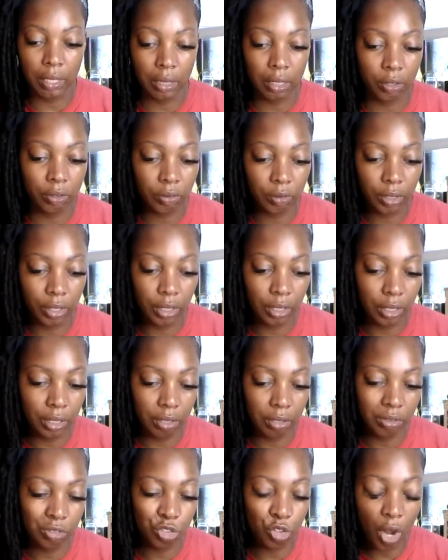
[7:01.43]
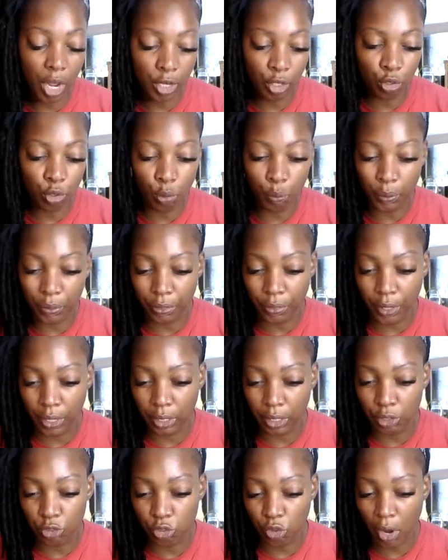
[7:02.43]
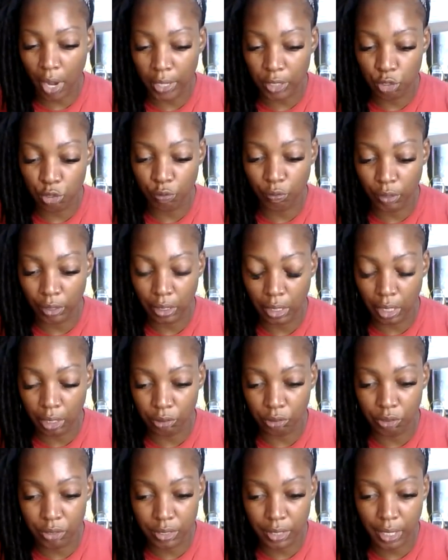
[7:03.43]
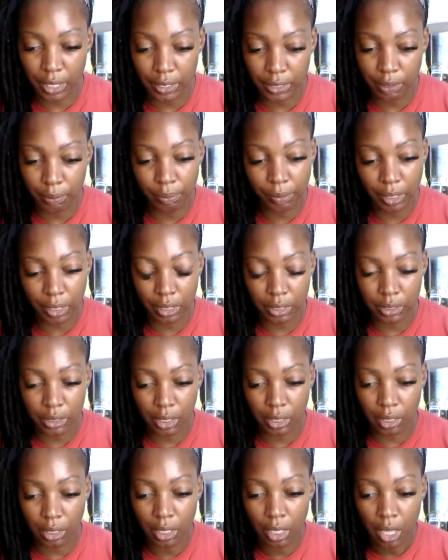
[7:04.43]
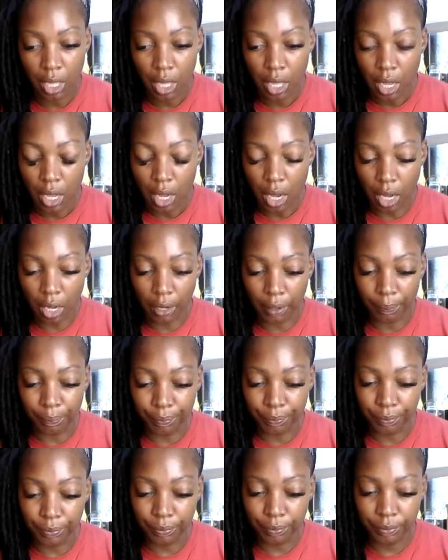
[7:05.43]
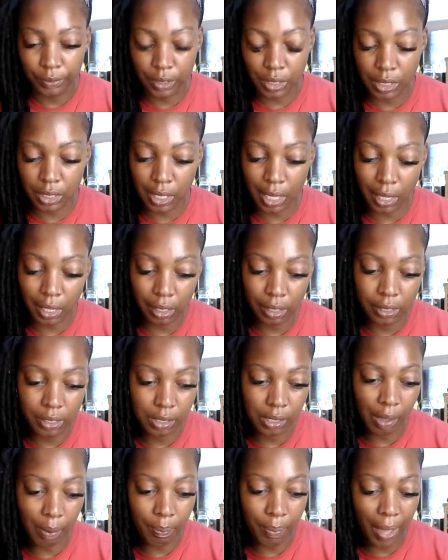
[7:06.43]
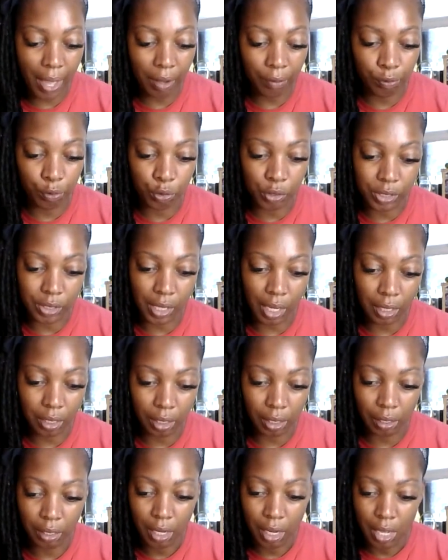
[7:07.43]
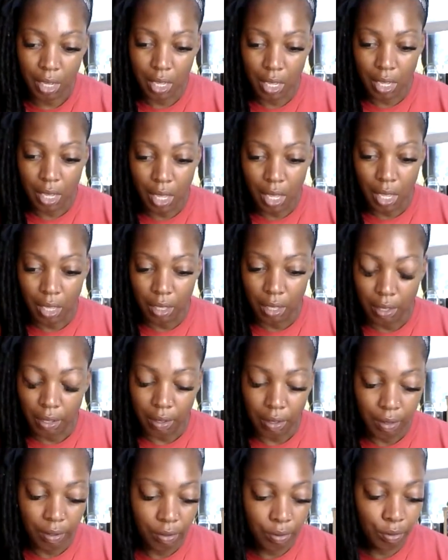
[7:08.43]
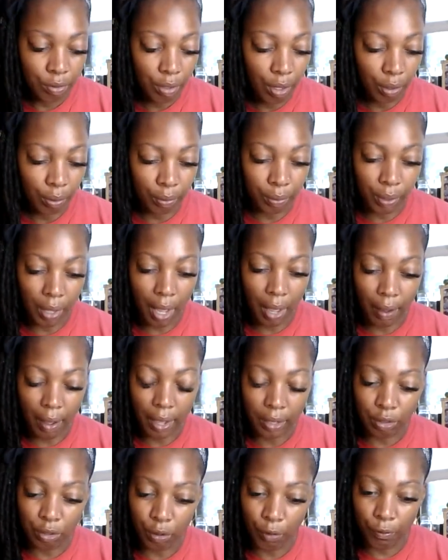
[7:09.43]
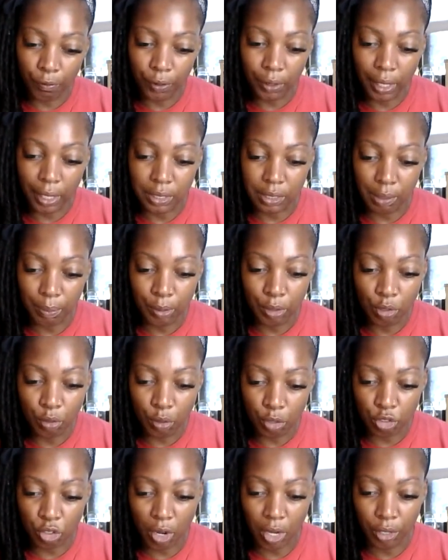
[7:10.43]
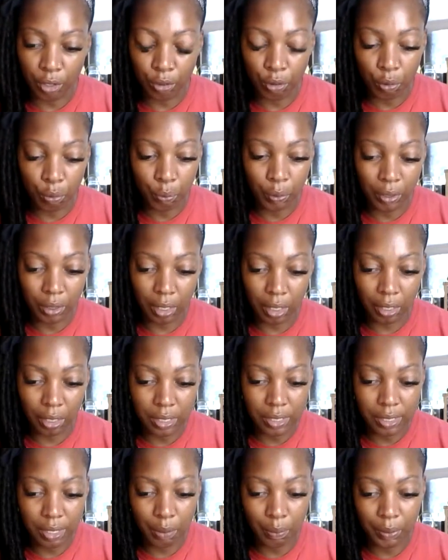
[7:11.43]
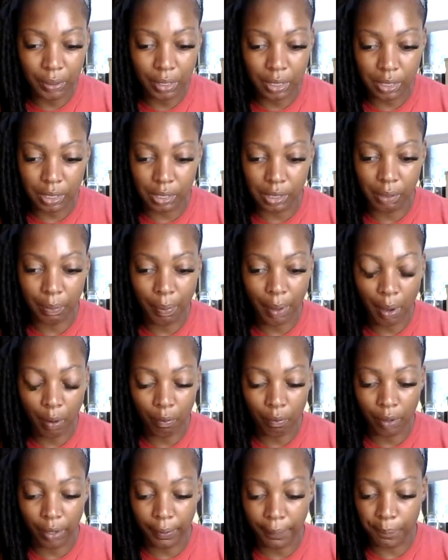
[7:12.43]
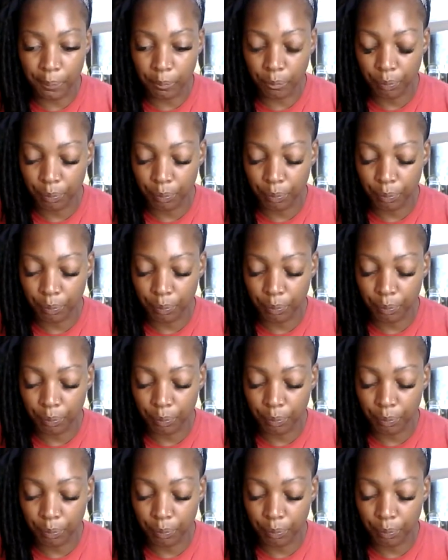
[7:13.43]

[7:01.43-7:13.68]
literally trying to go within and trying to really understand some things here um, just taking a step back for a second you know, I, I do feel like some of you are trying to go within and see what this is about, right?